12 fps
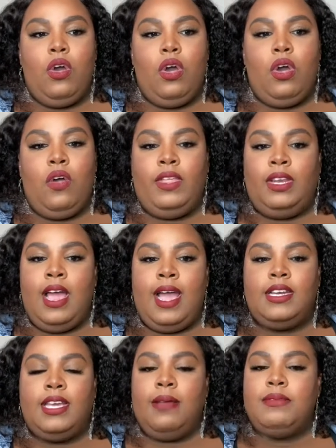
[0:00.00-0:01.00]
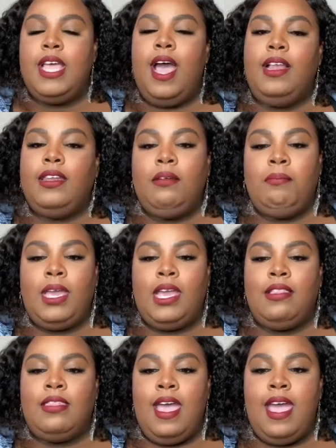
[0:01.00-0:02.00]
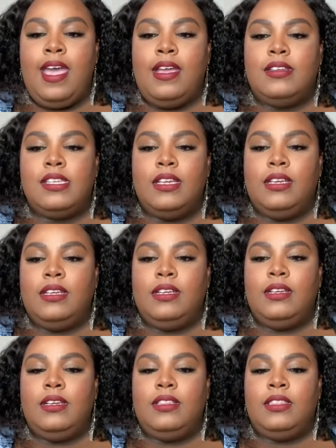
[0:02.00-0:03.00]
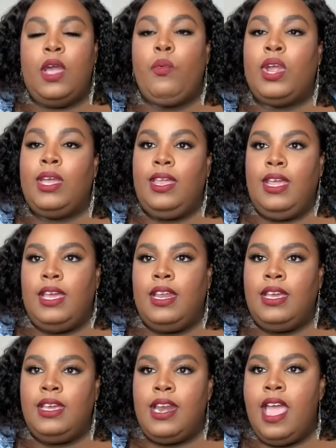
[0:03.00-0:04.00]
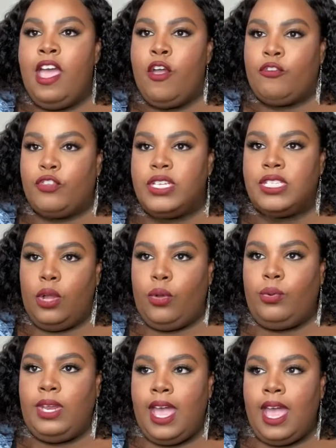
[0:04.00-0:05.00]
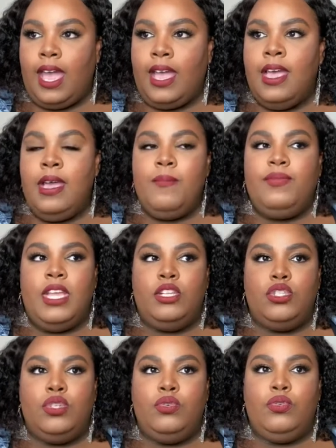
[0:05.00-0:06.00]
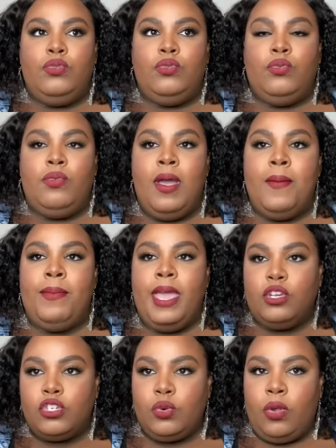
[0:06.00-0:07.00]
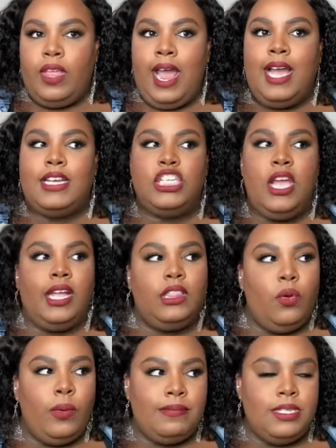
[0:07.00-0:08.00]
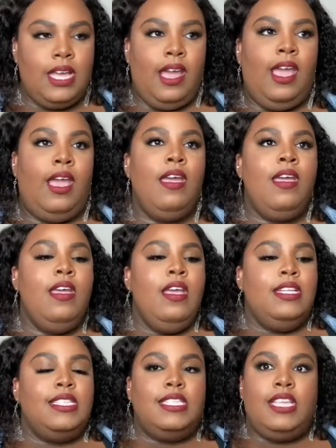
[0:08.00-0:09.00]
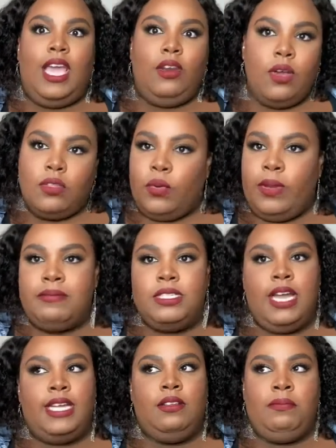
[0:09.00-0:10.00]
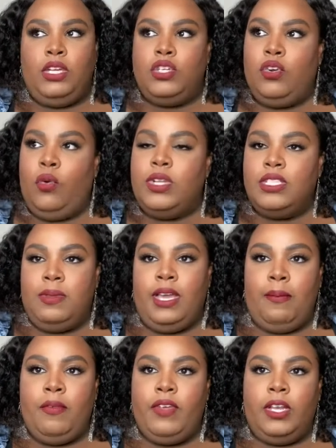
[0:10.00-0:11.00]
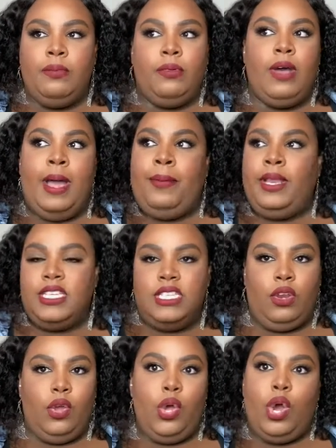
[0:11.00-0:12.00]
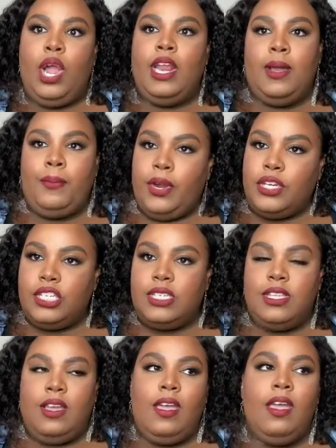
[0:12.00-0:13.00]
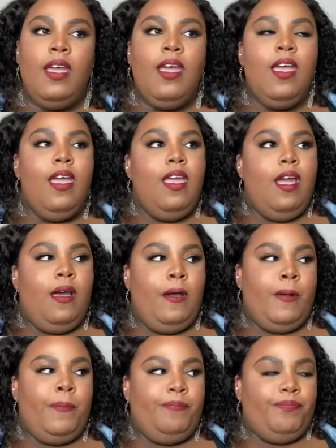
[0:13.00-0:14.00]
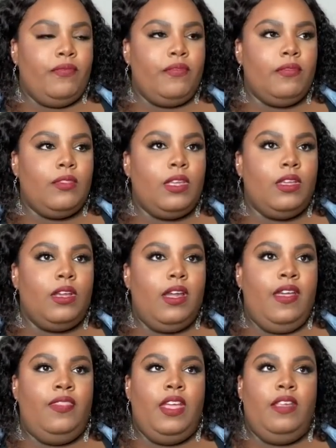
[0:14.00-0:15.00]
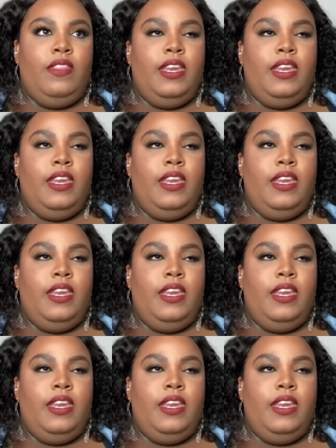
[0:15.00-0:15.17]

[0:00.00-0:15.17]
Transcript: on the line kept telling me that they were getting it in every single day and to make sure that I checked the website stayed on the website to make sure once it became available, I placed it in cart and I purchased it. Um, and then the